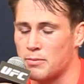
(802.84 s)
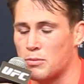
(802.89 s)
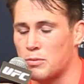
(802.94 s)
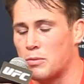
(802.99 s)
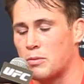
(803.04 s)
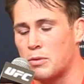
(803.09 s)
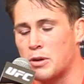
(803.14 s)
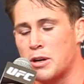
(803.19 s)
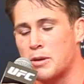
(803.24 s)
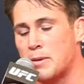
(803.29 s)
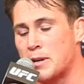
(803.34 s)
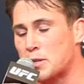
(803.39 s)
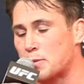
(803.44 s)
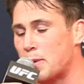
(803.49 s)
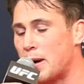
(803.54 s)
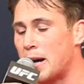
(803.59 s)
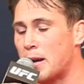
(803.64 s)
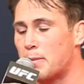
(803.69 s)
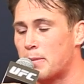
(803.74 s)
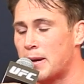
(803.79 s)
One of my
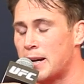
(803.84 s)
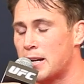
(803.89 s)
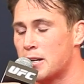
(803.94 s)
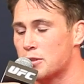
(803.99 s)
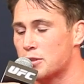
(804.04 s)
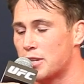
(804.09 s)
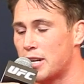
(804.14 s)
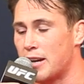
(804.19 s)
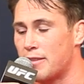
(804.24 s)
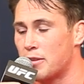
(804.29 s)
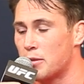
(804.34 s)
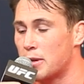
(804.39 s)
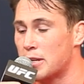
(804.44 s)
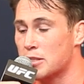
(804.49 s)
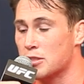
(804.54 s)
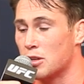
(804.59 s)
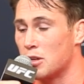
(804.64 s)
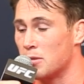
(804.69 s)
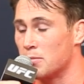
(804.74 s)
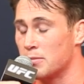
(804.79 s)
sparring partners, a heavyweight
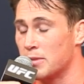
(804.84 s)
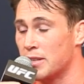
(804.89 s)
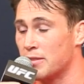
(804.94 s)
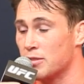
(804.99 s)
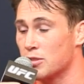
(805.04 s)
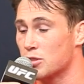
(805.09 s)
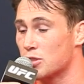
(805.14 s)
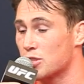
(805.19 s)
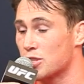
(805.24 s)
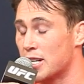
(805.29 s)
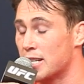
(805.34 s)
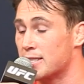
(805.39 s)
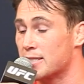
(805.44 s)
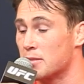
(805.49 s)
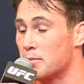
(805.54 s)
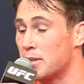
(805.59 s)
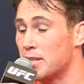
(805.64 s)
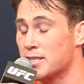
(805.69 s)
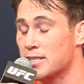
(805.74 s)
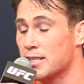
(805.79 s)
Tom, even said
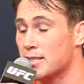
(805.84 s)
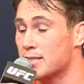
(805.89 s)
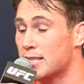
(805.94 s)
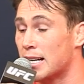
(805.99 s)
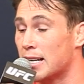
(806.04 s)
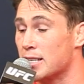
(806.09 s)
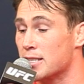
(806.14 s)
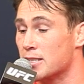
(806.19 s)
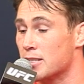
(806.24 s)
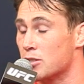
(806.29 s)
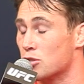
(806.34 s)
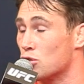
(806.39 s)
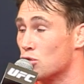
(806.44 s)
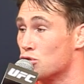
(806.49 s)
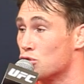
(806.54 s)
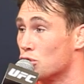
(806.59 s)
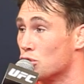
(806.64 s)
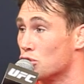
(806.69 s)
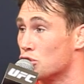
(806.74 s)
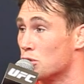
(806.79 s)
to me, he said, Tyson is
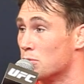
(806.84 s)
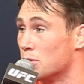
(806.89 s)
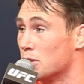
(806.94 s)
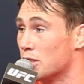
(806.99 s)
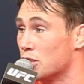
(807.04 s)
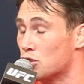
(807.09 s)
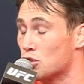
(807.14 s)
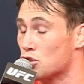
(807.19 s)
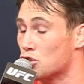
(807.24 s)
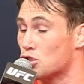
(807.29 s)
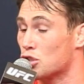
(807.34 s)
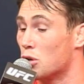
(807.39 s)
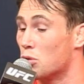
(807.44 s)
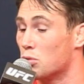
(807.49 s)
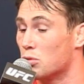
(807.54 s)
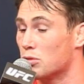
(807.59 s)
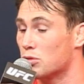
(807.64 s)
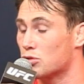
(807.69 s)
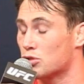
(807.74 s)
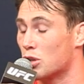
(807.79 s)
untouchable. He's just
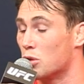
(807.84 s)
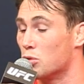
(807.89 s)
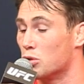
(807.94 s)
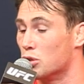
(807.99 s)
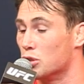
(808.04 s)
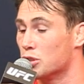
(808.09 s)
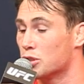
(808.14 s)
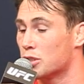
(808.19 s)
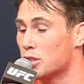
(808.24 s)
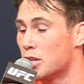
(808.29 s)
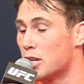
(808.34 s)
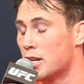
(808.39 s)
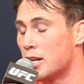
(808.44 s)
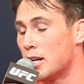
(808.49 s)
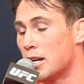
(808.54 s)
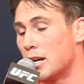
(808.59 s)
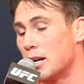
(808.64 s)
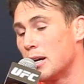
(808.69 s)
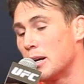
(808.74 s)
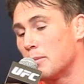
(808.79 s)
so good.
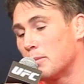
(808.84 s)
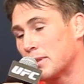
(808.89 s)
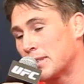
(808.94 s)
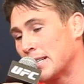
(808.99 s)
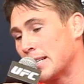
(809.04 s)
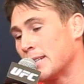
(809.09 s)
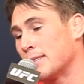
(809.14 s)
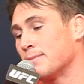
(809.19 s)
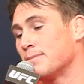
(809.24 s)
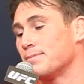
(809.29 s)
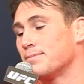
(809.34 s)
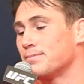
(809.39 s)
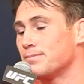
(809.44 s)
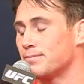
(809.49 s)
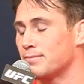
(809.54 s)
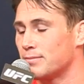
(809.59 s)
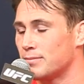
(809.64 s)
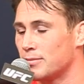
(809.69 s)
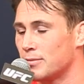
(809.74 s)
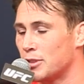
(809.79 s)
But then
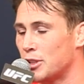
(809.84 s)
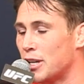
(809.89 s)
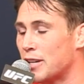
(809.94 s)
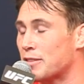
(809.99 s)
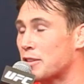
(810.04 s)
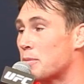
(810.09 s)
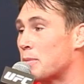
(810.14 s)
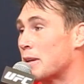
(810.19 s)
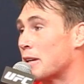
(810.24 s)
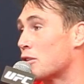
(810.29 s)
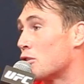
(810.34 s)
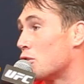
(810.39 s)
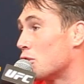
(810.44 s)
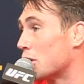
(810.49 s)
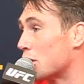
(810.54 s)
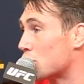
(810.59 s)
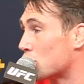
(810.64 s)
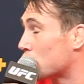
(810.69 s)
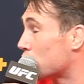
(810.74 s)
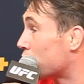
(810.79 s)
you have to bring all
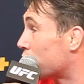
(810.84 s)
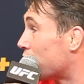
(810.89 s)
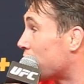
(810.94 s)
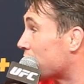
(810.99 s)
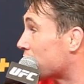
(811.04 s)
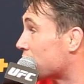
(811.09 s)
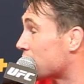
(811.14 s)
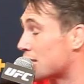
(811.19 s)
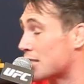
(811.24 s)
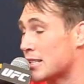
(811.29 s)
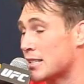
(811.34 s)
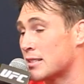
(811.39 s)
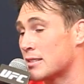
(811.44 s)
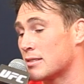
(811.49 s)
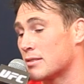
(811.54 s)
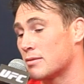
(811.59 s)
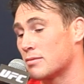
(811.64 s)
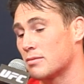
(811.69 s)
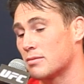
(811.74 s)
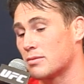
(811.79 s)
these other factors
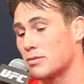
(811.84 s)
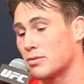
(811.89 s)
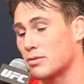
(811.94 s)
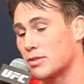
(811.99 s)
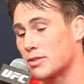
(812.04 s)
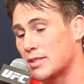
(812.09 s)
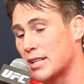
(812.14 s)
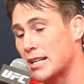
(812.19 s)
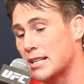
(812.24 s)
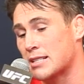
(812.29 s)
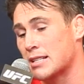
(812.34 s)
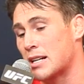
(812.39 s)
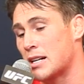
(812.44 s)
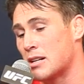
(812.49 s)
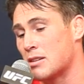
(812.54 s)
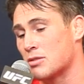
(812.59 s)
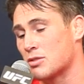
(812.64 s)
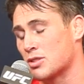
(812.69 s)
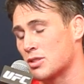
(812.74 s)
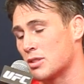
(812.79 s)
in,
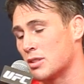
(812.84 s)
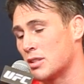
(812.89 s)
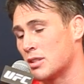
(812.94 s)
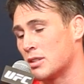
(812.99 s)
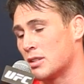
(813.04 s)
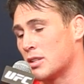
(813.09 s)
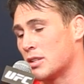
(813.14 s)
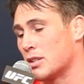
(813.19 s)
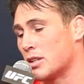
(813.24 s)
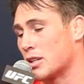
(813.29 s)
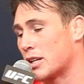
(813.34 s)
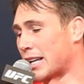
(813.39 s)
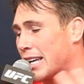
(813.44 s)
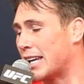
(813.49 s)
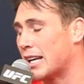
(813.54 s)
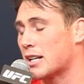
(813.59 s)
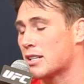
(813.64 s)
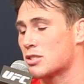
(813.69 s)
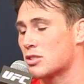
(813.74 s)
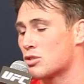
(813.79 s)
takedowns and
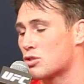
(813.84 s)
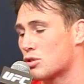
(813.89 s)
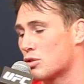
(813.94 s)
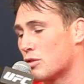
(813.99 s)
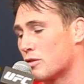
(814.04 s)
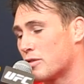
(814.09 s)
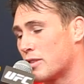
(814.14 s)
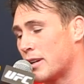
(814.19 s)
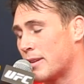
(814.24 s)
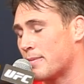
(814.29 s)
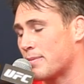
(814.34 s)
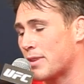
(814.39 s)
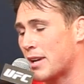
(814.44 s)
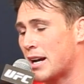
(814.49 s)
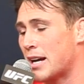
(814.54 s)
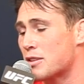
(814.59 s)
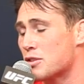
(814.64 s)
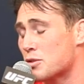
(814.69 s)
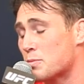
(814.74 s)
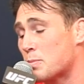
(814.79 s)
kicks and stuff. And
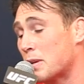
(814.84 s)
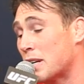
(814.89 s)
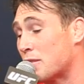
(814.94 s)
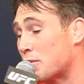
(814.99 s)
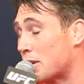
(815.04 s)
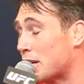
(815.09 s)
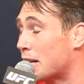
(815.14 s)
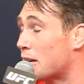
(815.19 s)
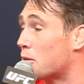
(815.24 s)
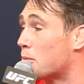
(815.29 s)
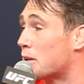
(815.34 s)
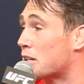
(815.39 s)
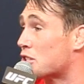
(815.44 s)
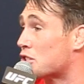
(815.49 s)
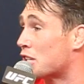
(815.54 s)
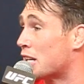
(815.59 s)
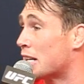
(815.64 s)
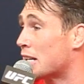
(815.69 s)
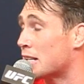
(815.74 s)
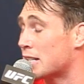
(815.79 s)
I just believe a little bit of
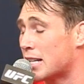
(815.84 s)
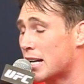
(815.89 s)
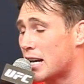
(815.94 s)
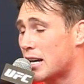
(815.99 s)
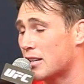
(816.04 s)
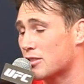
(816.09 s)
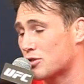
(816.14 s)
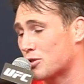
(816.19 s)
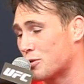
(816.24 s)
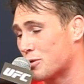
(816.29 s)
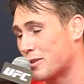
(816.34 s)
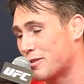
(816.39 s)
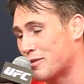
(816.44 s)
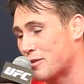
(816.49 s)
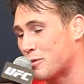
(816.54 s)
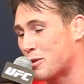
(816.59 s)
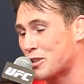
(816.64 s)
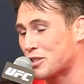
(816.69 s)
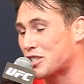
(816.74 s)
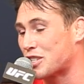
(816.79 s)
training, yeah. So if he
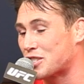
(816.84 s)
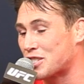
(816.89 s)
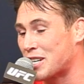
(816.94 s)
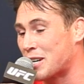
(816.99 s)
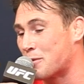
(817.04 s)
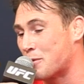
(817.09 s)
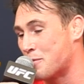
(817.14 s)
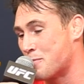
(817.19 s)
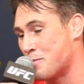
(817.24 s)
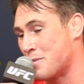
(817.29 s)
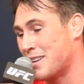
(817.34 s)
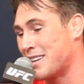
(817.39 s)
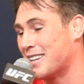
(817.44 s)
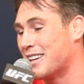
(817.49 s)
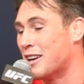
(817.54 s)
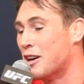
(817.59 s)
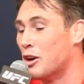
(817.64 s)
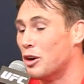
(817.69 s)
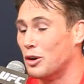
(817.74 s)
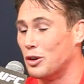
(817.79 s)
wants to train with me
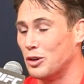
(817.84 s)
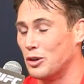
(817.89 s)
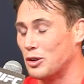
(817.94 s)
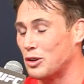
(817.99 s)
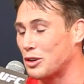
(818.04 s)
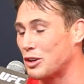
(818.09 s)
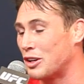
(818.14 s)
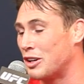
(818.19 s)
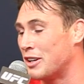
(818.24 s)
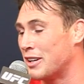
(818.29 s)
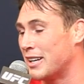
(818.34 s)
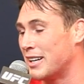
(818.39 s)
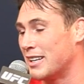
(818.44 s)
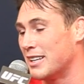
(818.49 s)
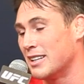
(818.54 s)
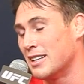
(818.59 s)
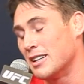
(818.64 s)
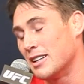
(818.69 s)
or Connor,